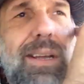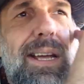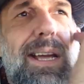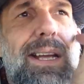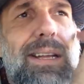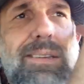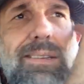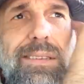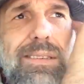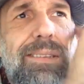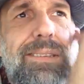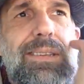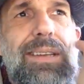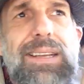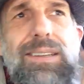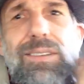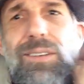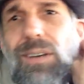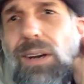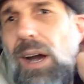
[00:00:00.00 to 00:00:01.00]

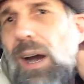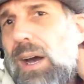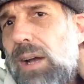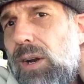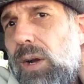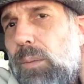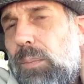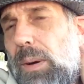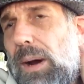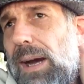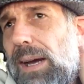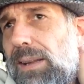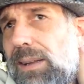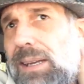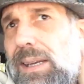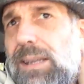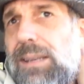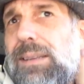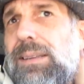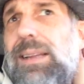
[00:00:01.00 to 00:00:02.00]
It's your
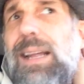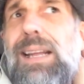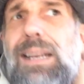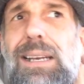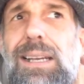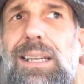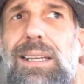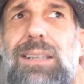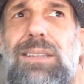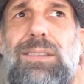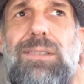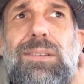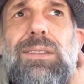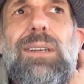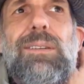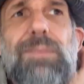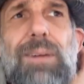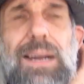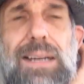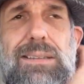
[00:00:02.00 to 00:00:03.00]
autopilot that is
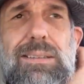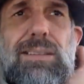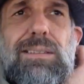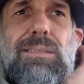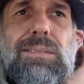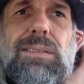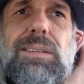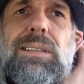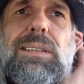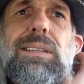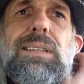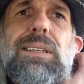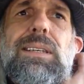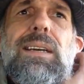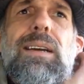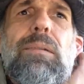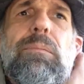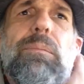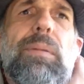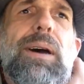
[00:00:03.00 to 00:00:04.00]
effective.
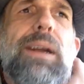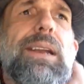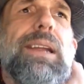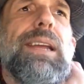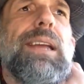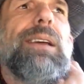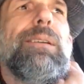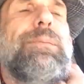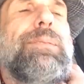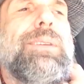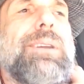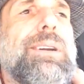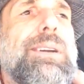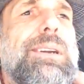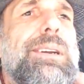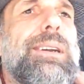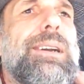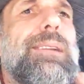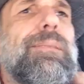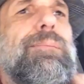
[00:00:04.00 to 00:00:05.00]
But if
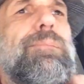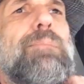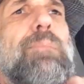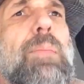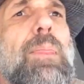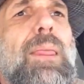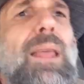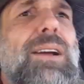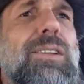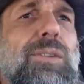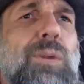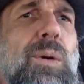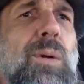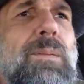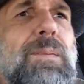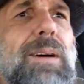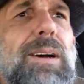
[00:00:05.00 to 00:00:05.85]
you're a tool